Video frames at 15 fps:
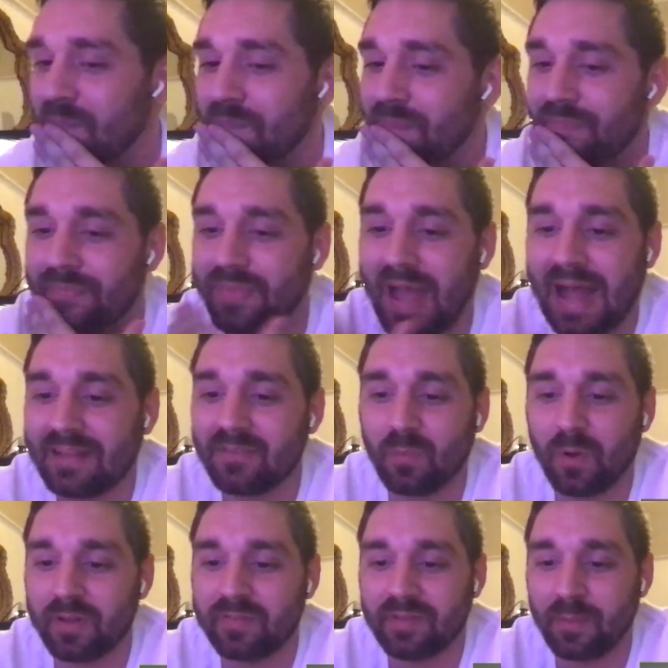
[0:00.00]
that's
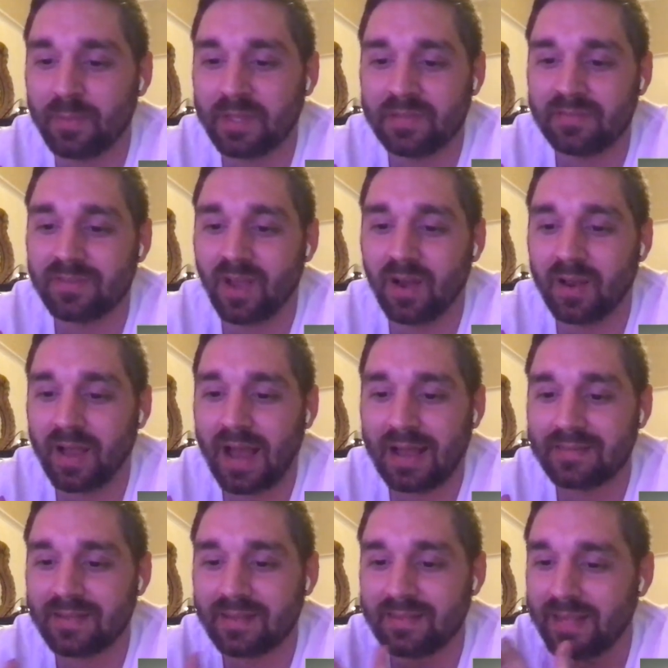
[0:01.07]
what some of these young guys
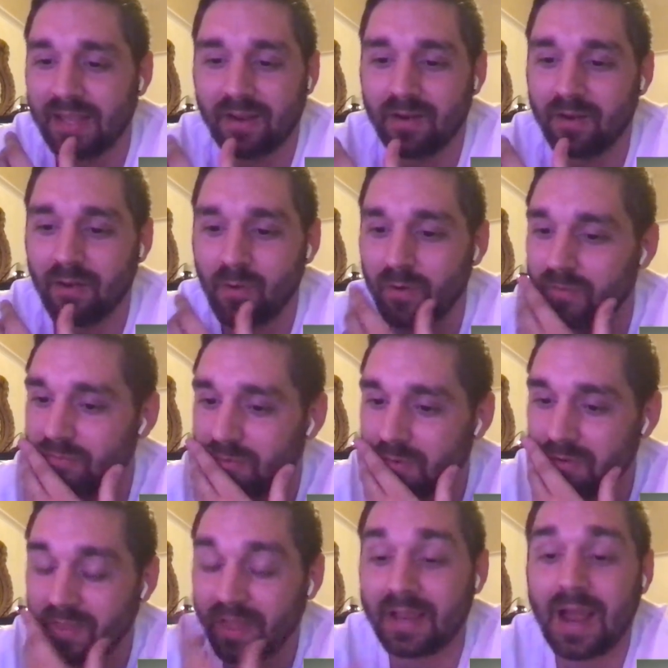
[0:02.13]
I think are going for.
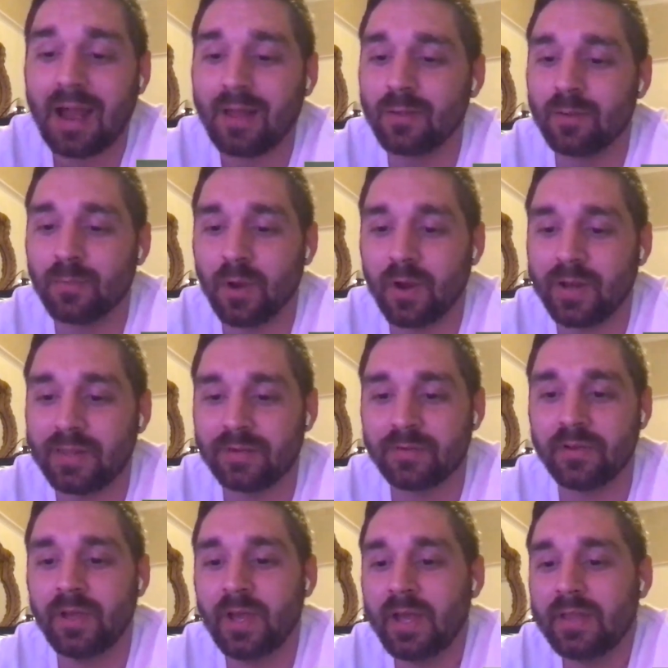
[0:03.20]
Like Kyler Murray.
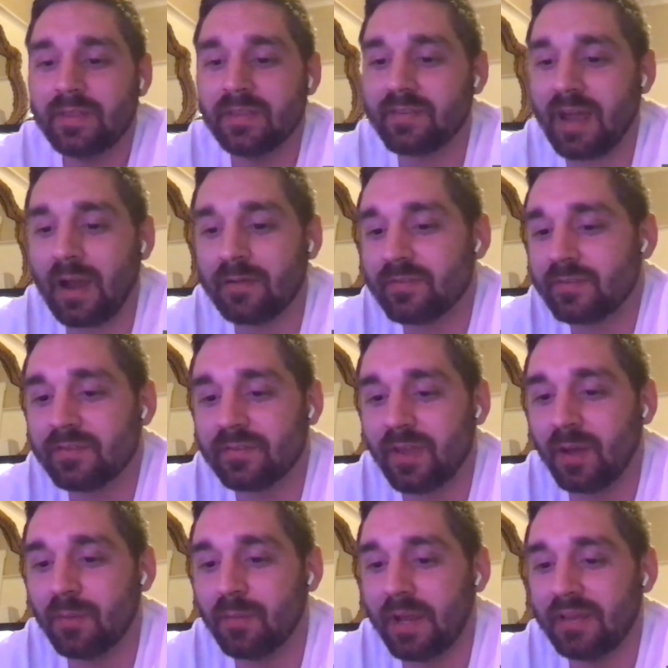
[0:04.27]
This guy is a
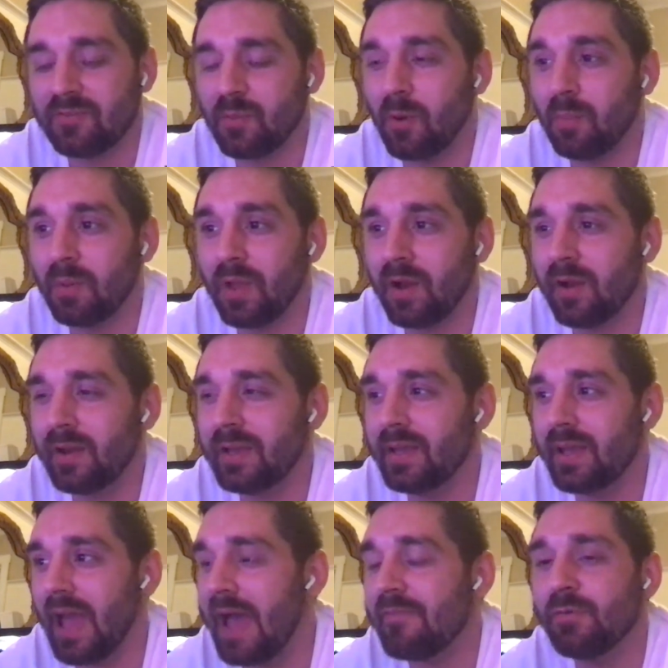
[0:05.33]
stud baseball player.
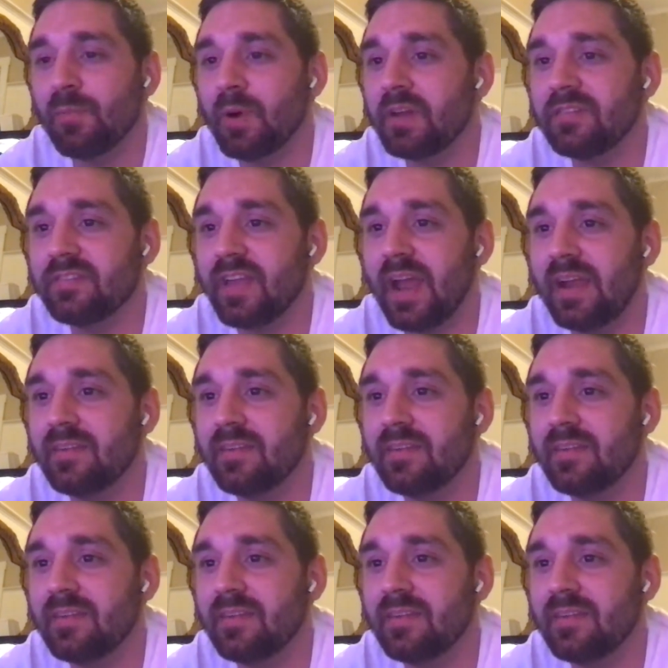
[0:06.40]
Everybody's saying he's going